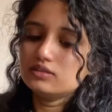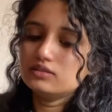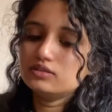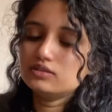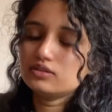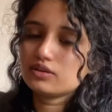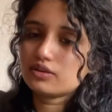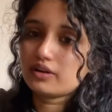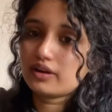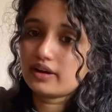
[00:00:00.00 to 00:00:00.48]

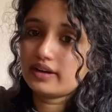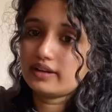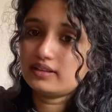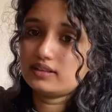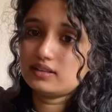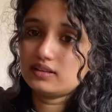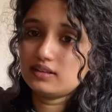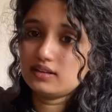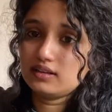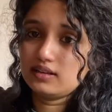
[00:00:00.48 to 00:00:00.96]
So I
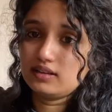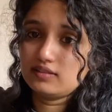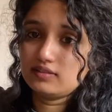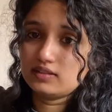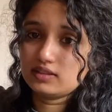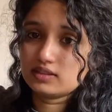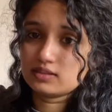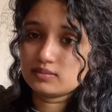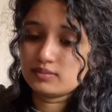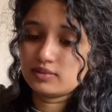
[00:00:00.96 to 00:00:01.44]
did leave
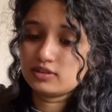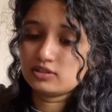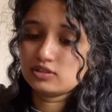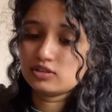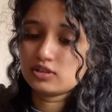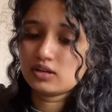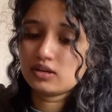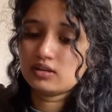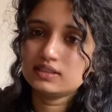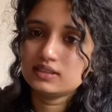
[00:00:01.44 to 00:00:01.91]
this much.
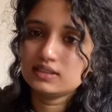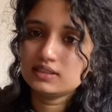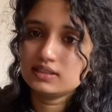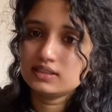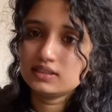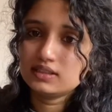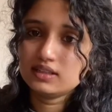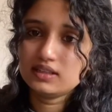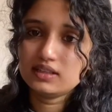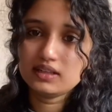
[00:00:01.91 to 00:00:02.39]

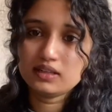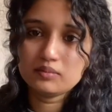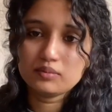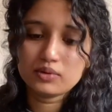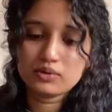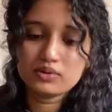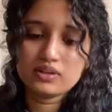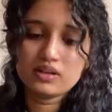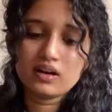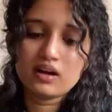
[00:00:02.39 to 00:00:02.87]
Did eat more
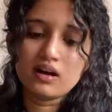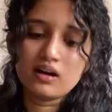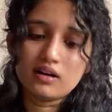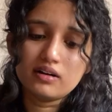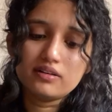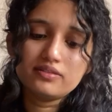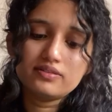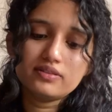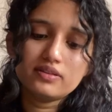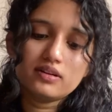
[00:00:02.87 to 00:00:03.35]
than
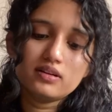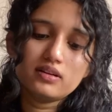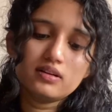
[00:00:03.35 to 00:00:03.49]
half.